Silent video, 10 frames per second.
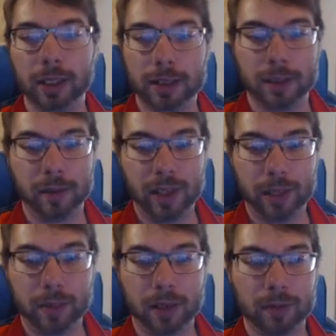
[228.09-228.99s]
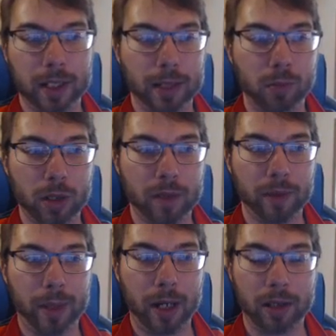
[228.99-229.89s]
Some of them are running more of
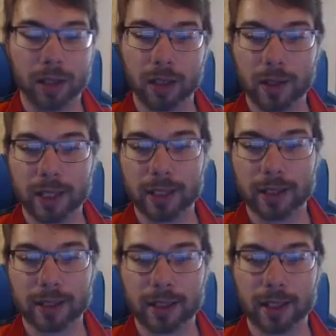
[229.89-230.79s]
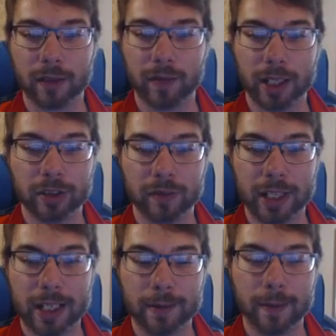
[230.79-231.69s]
the Power of the Guardians to take advantage of
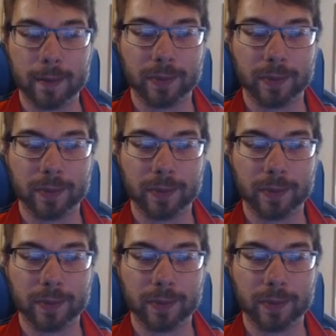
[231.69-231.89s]
that.